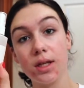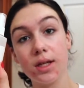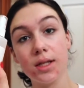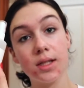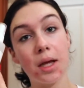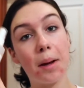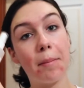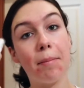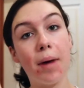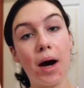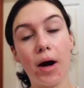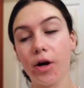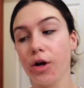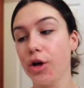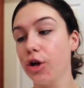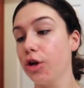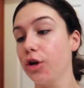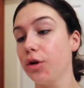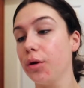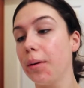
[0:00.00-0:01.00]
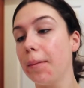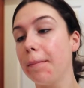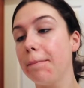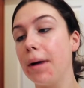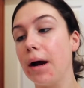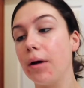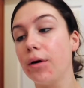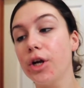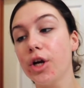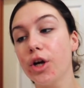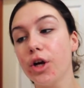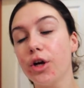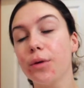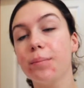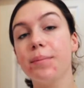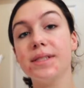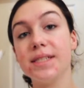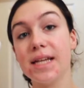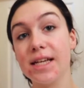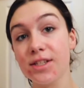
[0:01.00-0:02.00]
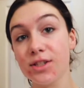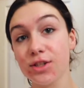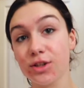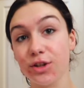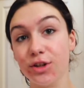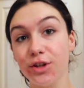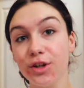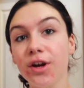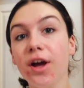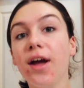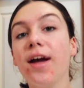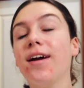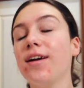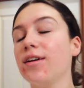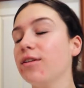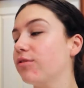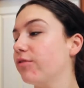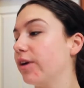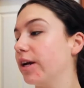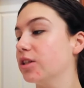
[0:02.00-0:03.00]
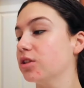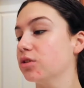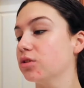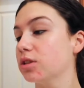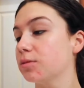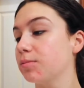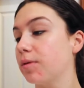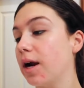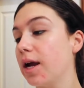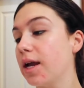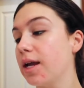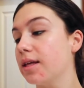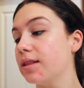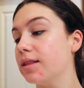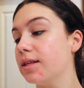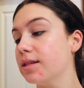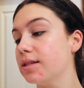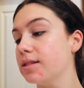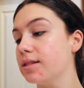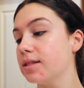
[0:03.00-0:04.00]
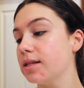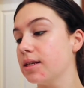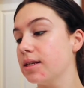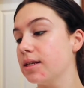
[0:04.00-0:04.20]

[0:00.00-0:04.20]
this Mario Badescu facial spray. This